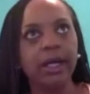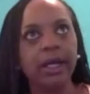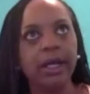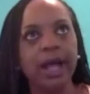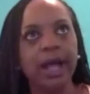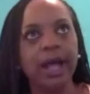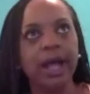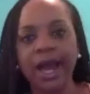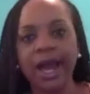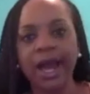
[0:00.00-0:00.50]

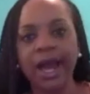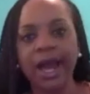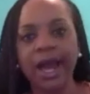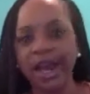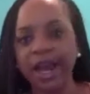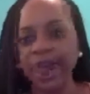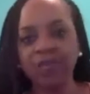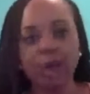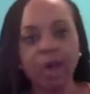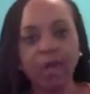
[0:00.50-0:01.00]
And I
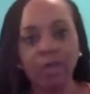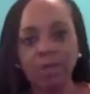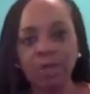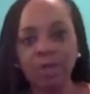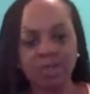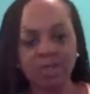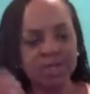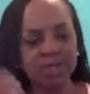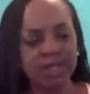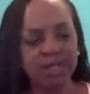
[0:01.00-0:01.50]
have all the
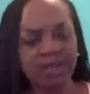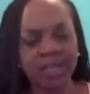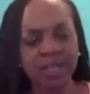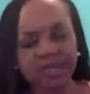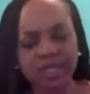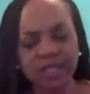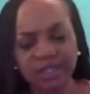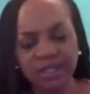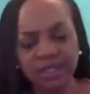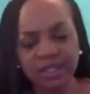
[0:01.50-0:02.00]
pictures. I
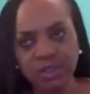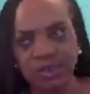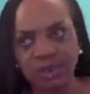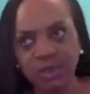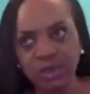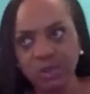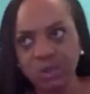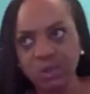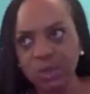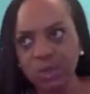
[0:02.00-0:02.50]
think I sent
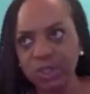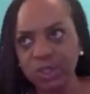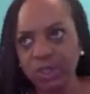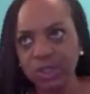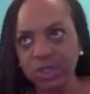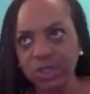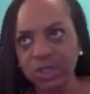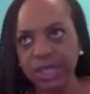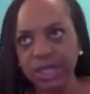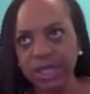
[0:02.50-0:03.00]
you those
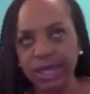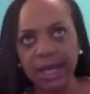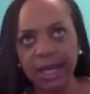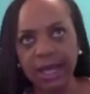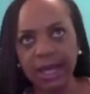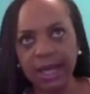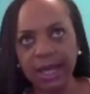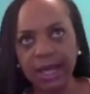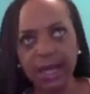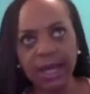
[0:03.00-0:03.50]
pictures.
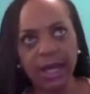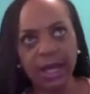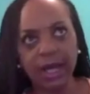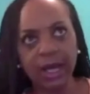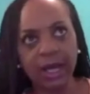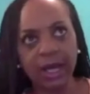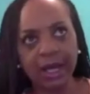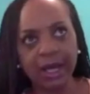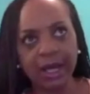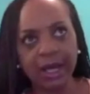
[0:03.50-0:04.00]

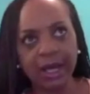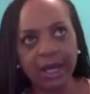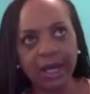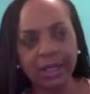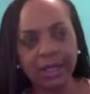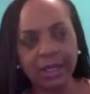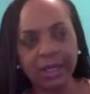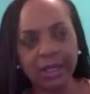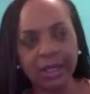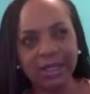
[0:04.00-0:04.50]
And I
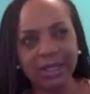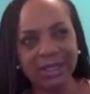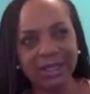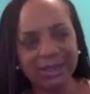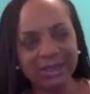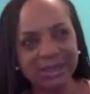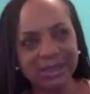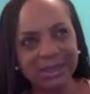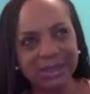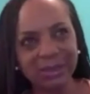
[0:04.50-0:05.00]

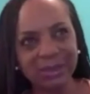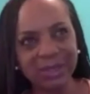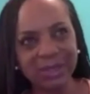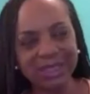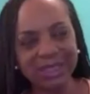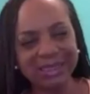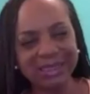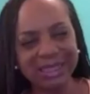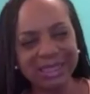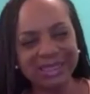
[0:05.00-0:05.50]
looked at them
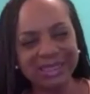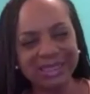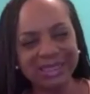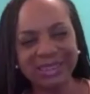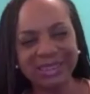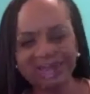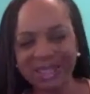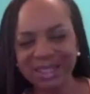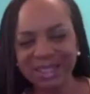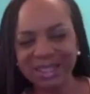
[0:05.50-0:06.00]
and I said,
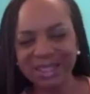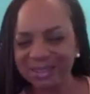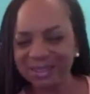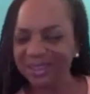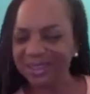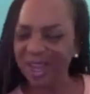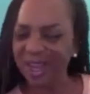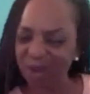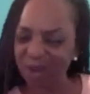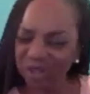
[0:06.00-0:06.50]

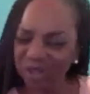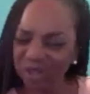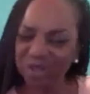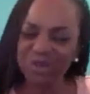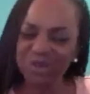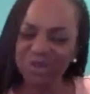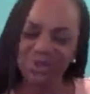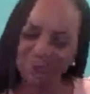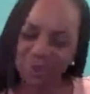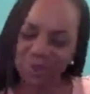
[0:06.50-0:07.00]
just tell
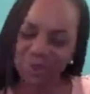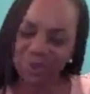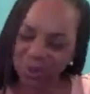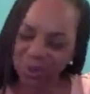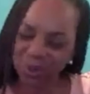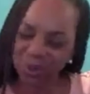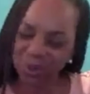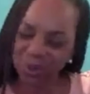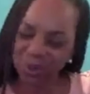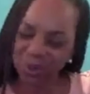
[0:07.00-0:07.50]
your
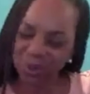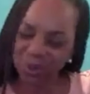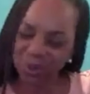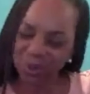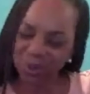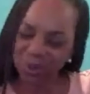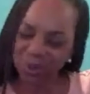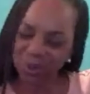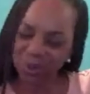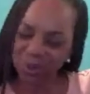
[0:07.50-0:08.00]
story.
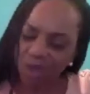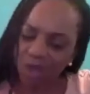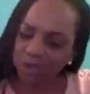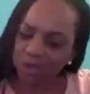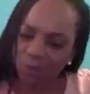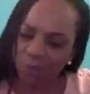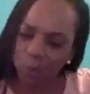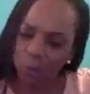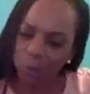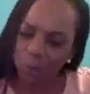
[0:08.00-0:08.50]

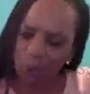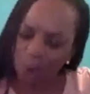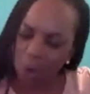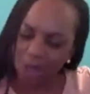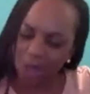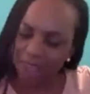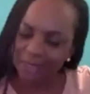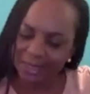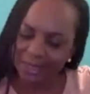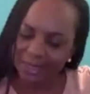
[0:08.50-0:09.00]
That's all
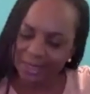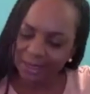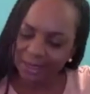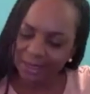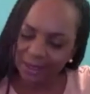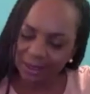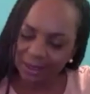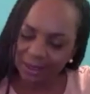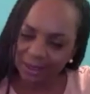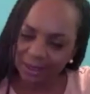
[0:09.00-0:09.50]
you
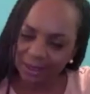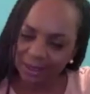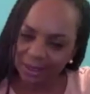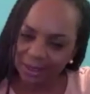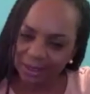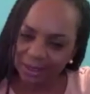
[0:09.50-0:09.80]
want.